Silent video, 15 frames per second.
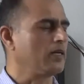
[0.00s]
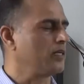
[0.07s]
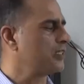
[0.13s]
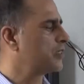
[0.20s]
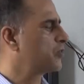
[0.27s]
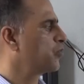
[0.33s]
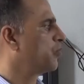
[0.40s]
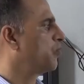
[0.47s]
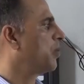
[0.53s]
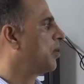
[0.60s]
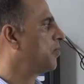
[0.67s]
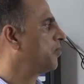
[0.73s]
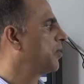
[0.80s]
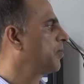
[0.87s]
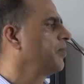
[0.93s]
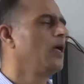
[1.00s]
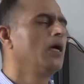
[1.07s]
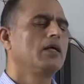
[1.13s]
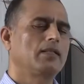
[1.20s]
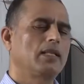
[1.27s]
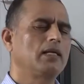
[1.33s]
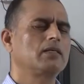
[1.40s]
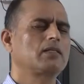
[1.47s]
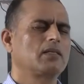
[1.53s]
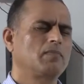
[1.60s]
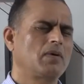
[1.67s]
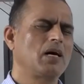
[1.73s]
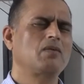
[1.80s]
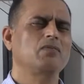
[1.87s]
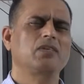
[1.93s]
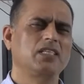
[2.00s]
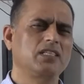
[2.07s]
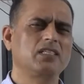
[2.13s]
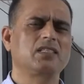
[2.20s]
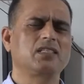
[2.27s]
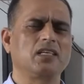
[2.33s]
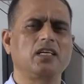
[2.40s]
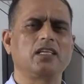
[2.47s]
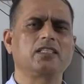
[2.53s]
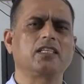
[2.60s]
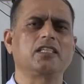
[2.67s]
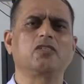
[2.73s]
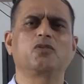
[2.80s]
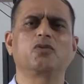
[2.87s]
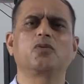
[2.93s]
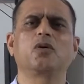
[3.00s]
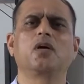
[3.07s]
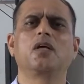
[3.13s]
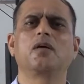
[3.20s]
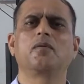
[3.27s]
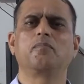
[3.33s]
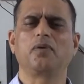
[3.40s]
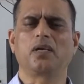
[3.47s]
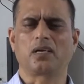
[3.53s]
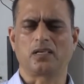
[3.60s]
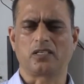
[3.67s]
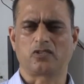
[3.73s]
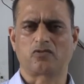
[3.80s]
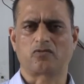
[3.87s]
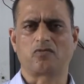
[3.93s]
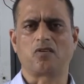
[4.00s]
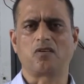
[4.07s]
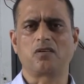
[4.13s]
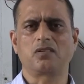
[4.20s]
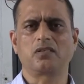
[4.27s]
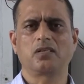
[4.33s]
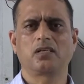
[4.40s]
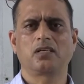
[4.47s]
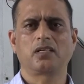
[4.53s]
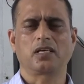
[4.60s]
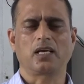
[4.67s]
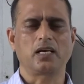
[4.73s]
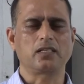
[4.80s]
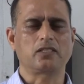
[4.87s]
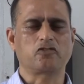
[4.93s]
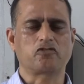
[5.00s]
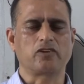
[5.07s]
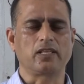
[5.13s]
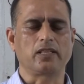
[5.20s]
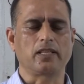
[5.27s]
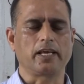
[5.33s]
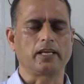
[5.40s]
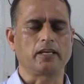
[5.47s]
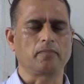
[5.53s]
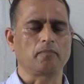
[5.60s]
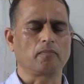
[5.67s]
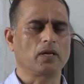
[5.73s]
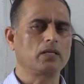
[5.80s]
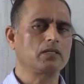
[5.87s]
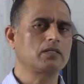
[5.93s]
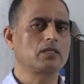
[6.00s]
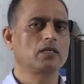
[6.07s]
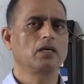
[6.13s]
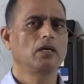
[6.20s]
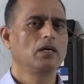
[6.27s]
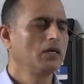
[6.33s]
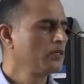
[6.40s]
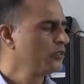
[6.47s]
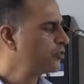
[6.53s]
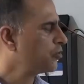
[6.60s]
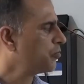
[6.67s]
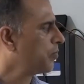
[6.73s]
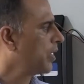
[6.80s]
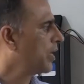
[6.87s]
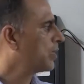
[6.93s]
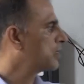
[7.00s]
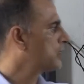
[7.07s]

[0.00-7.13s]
is so verb form, then somehow it is related to being strong. Yeah, strengthen means to make